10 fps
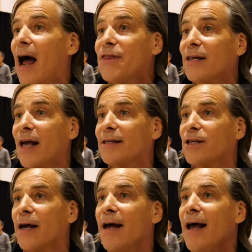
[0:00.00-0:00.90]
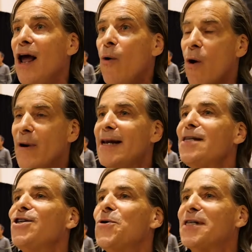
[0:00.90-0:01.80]
I think what we
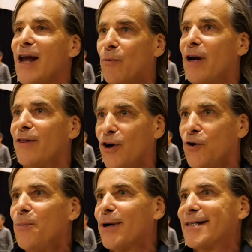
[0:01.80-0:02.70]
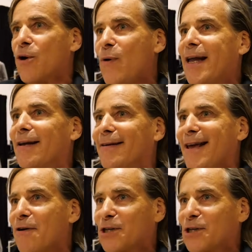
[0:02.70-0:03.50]
need to do is get rid of the hubris that we can,